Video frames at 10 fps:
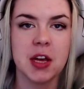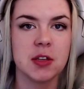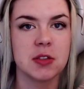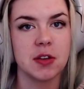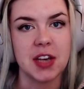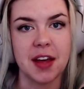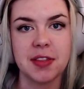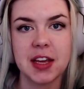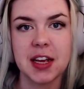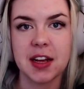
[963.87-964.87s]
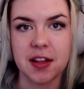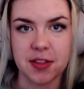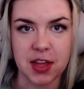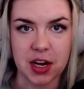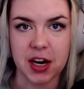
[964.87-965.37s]
So nothing
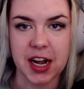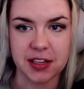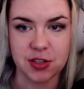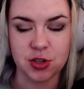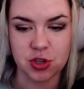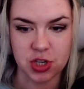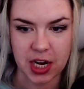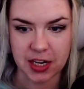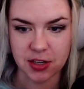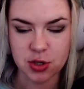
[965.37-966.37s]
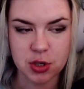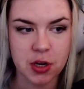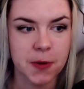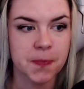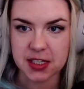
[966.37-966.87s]
there has changed.
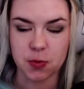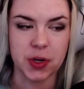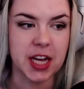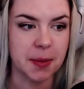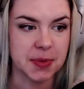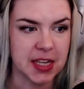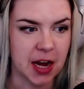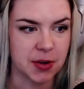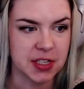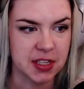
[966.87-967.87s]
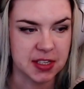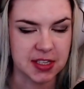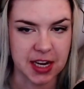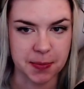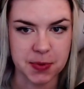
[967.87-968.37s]
What comes now is the
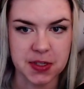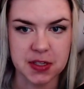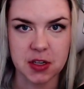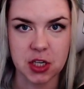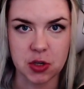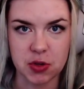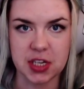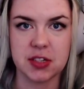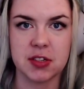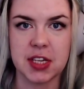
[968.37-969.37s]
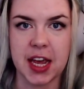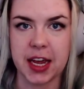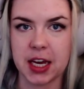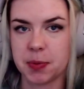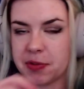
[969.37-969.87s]
steps you need to
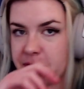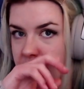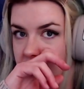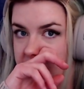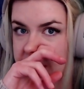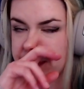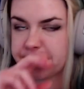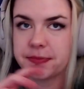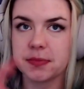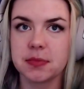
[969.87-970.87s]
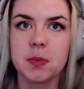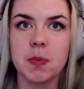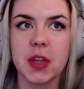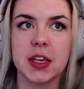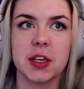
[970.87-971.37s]
take before
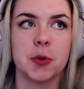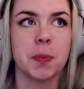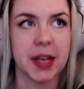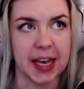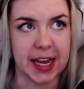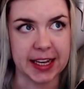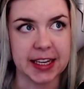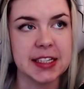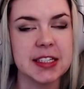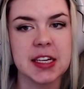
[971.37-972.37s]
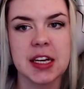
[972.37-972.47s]
you play it.